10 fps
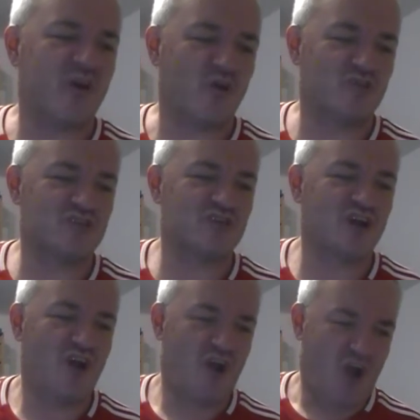husk,
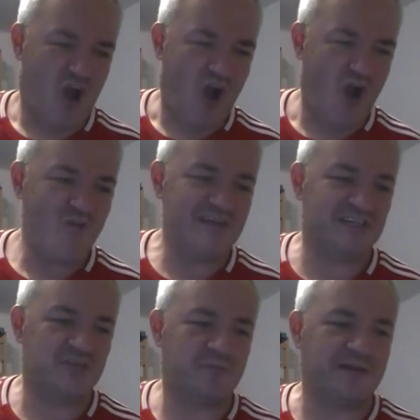
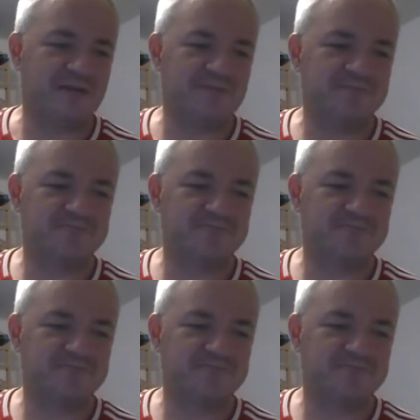orange peel.